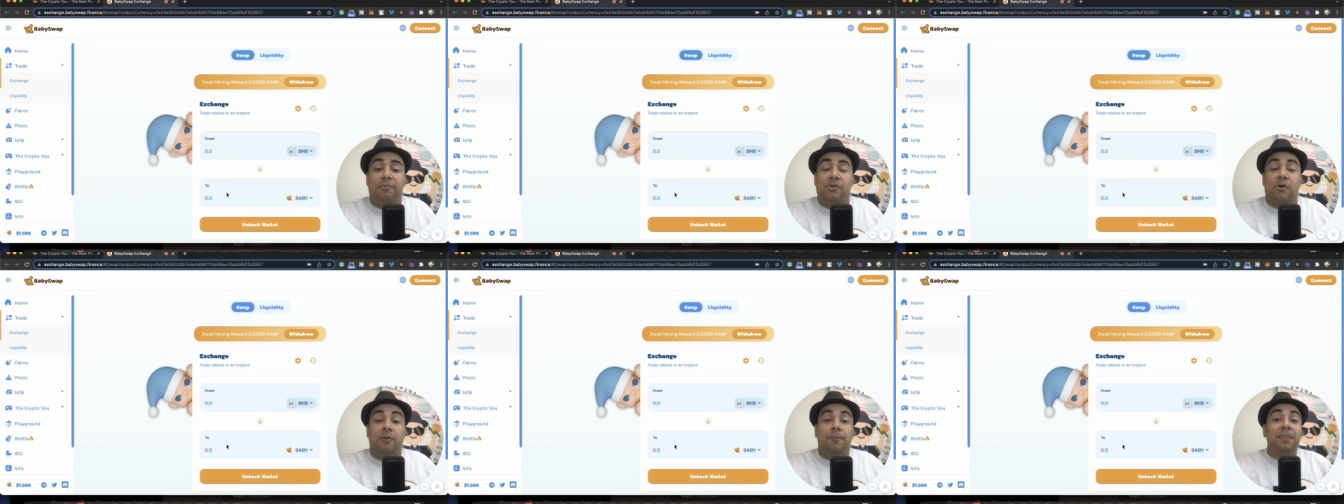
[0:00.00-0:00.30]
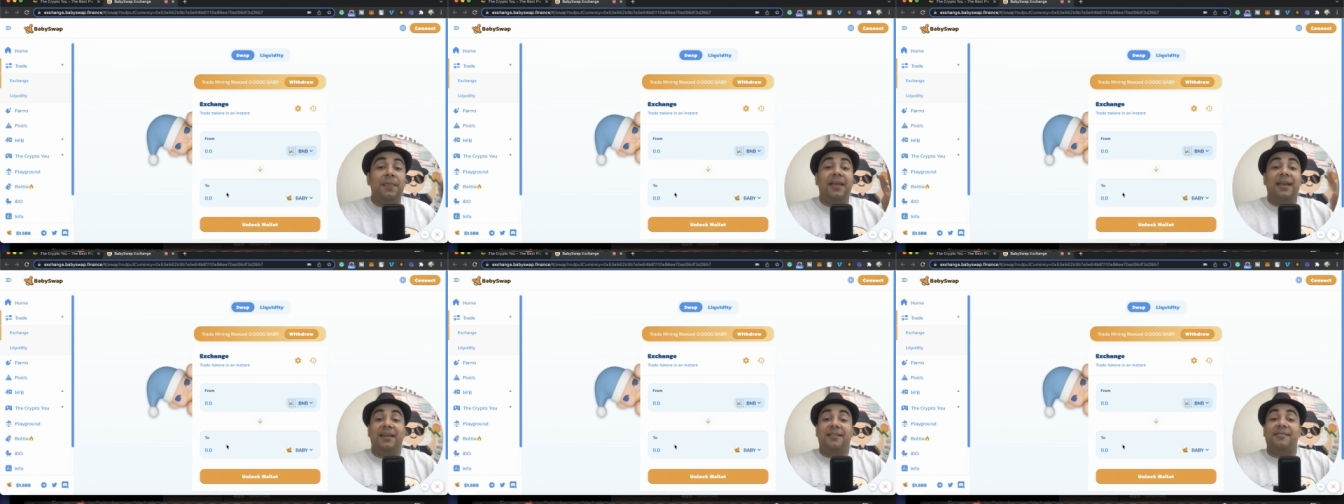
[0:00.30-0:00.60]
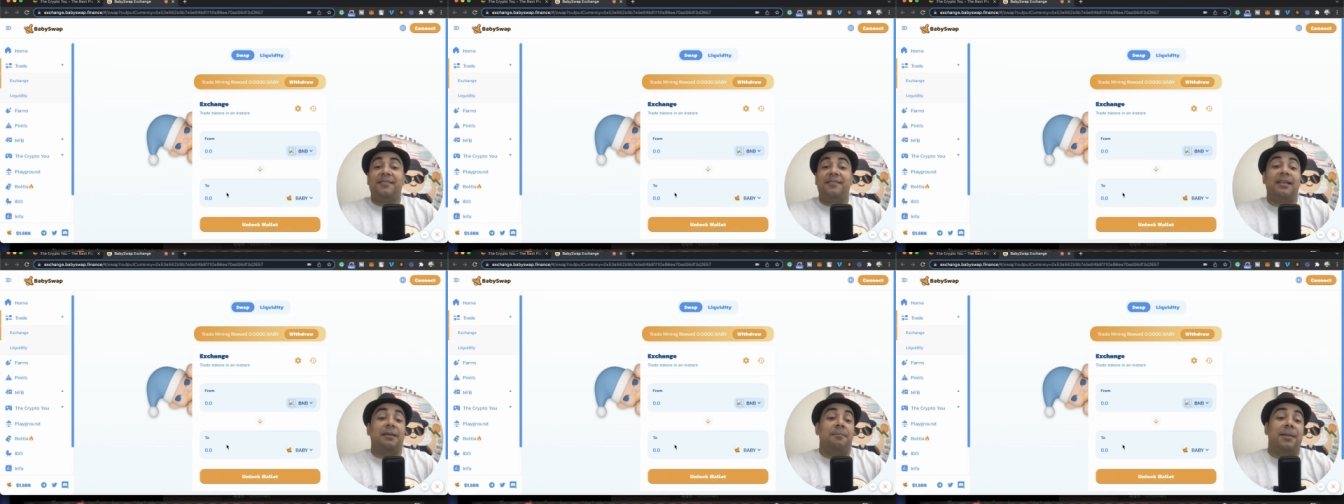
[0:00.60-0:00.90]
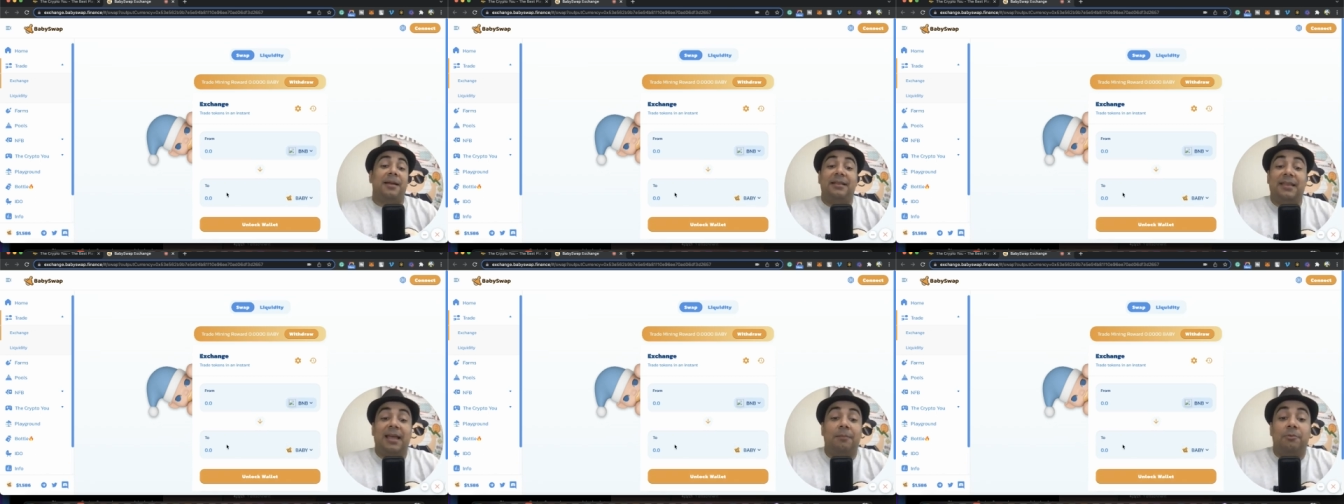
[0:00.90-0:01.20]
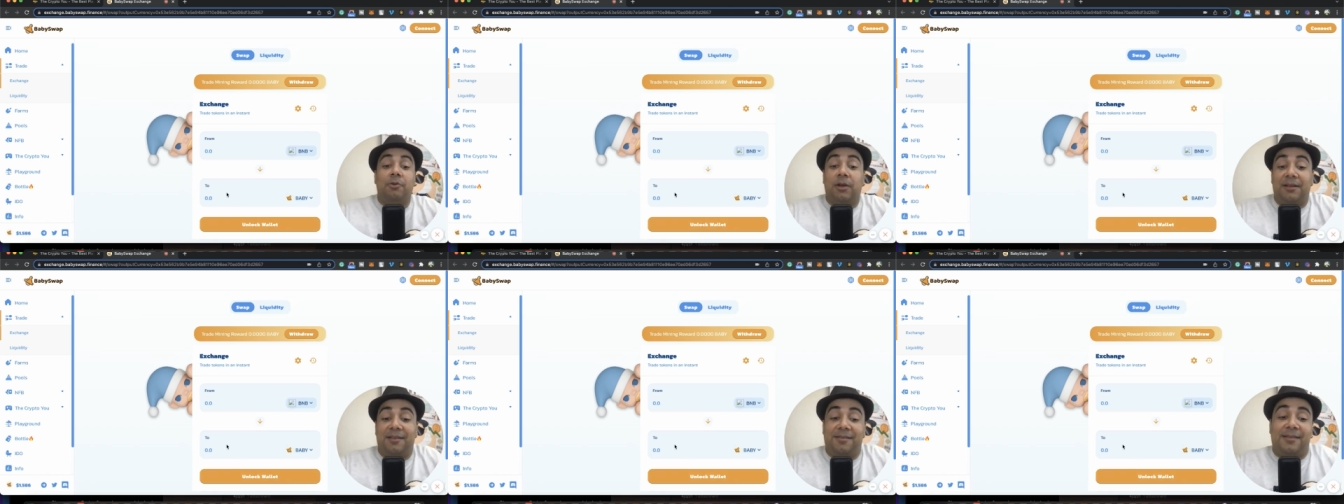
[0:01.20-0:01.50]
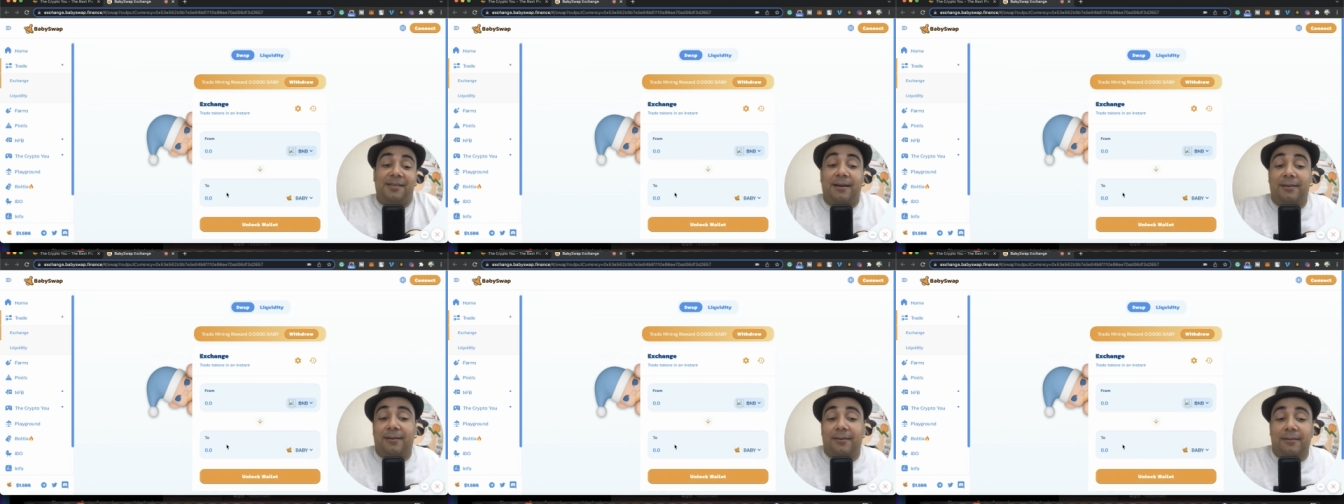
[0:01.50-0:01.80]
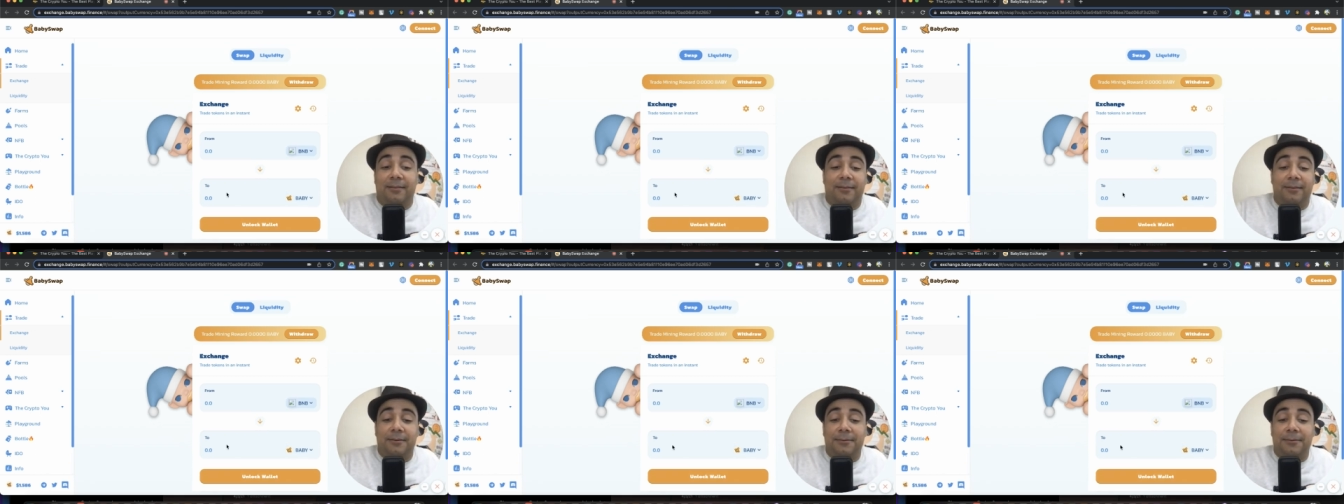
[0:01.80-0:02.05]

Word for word: So it's not a bad time to get started.